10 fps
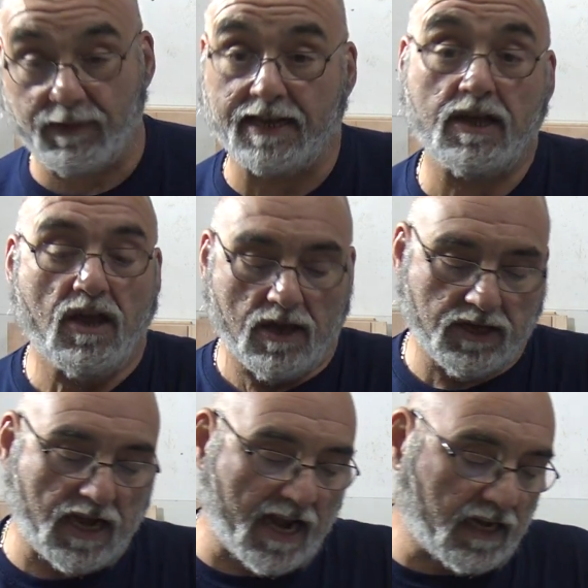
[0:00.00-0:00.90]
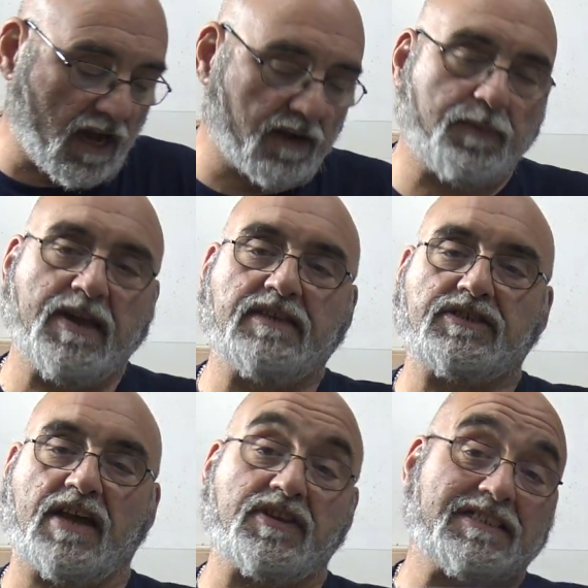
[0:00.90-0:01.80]
Like you got to cut a
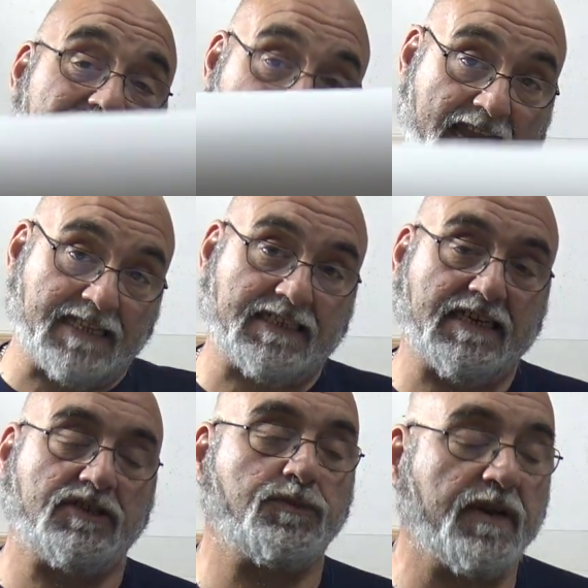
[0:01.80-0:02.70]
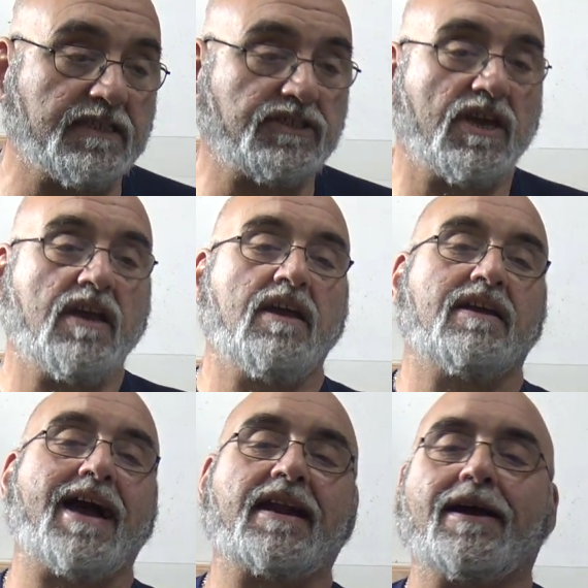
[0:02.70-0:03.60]
piece. Now this is a 19 inch piece.
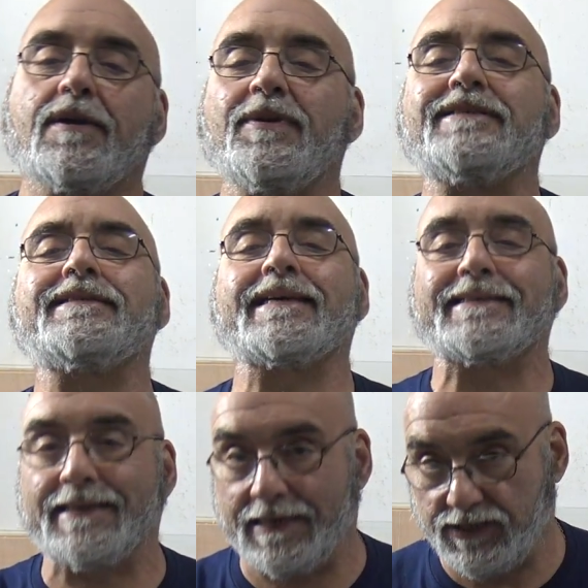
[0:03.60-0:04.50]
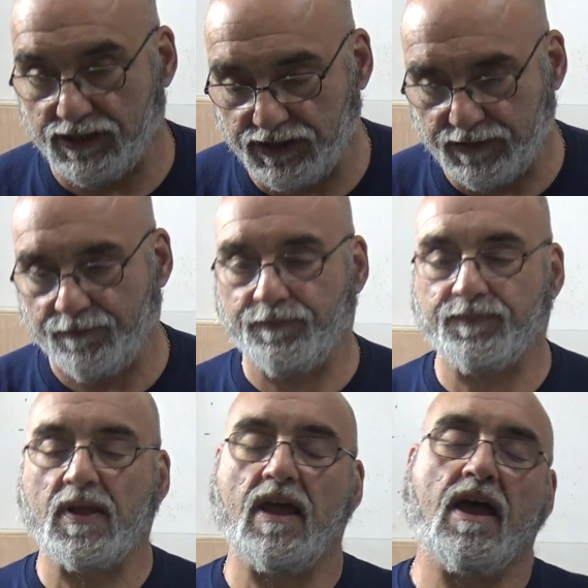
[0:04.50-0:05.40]
You got to cut a piece 16 inches.
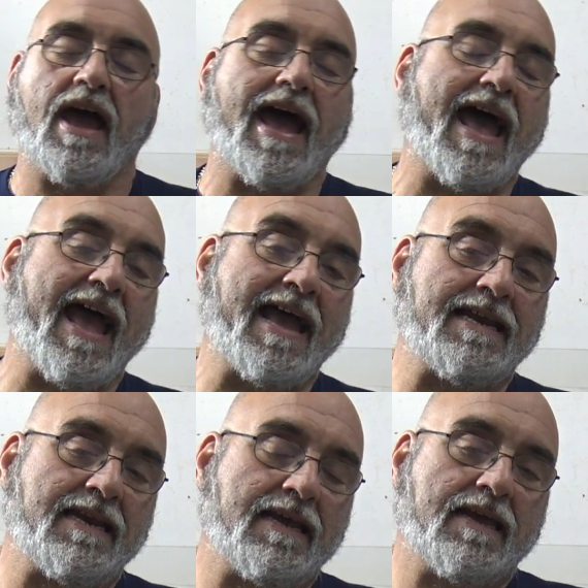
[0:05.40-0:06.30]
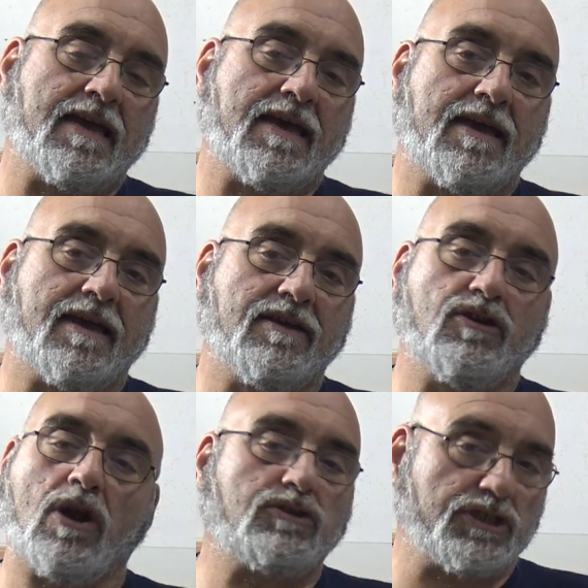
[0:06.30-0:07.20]
And
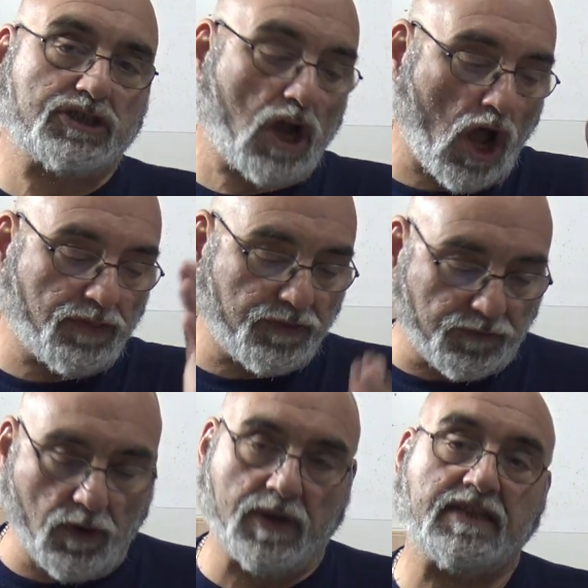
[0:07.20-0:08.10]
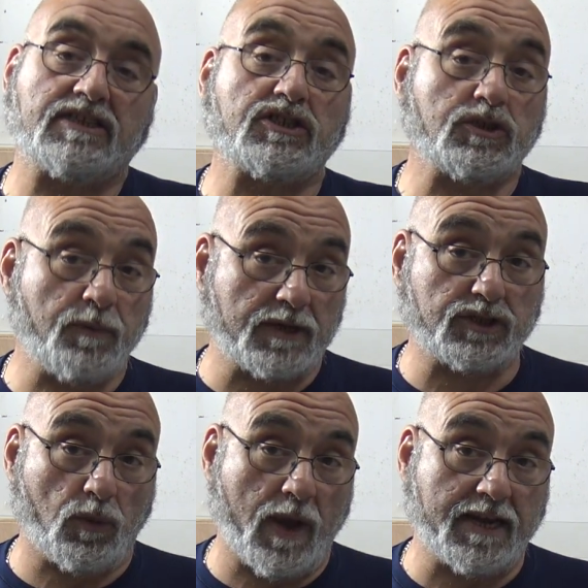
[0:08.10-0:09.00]
you don't just cut through it. There's a
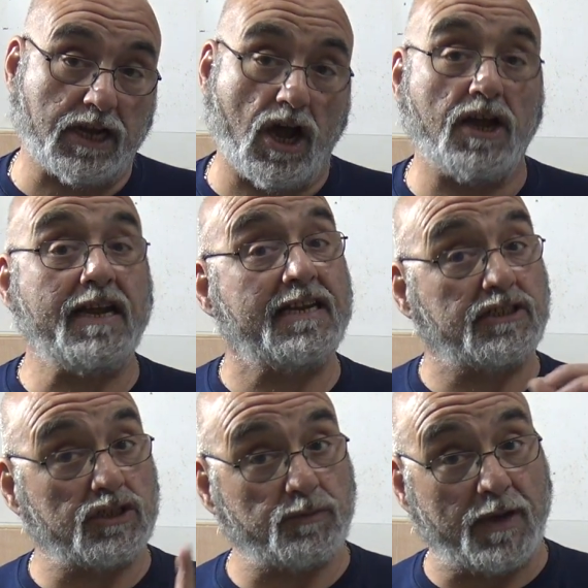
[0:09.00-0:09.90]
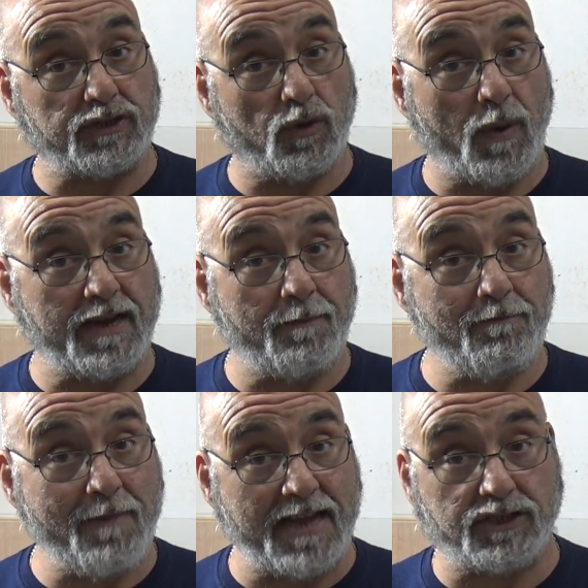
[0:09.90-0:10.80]
special way to cut it. There's a special way to
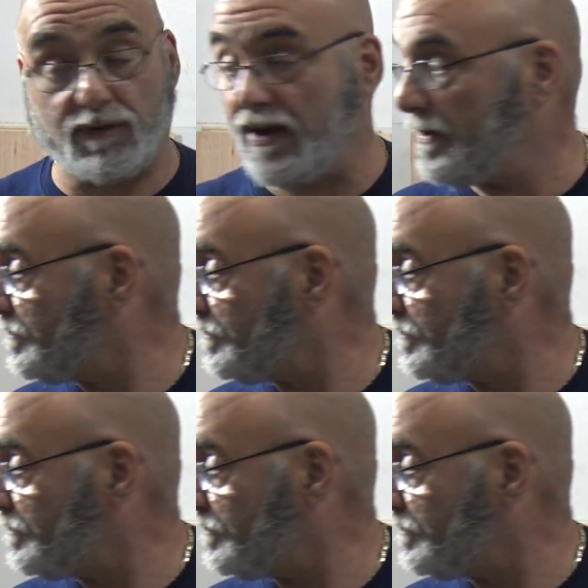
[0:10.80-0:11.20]
measure it.